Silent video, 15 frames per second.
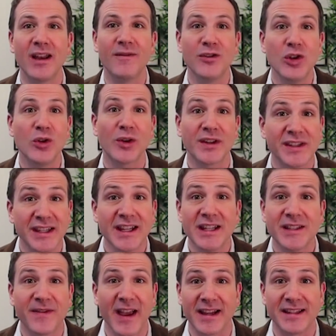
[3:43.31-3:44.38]
of New York
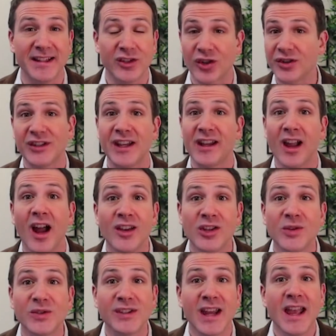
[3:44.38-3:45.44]
City's vaccines are sitting
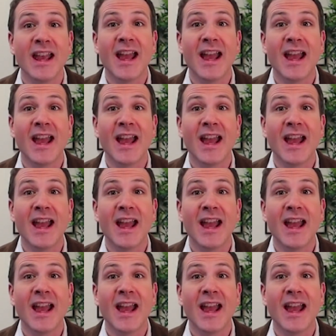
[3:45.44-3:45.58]
unused,